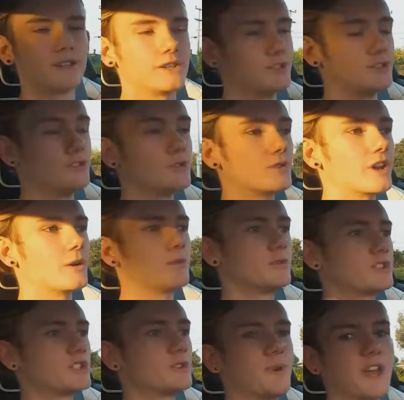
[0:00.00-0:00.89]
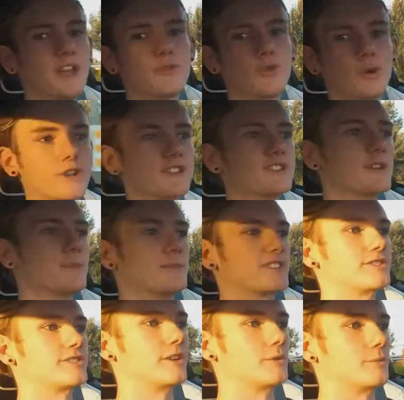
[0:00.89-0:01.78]
you do get what you pay for to some
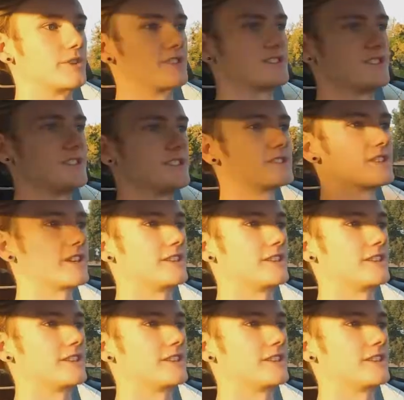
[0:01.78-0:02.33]
extent with seats,